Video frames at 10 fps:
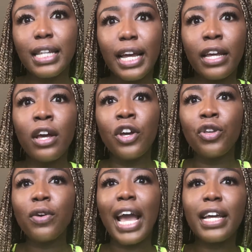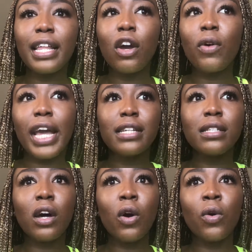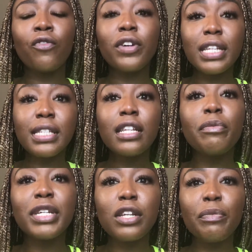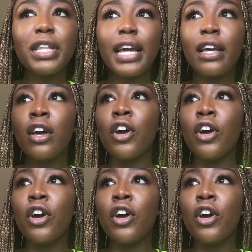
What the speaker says: Like, you calculate, okay, so for the syllabus, it'll be like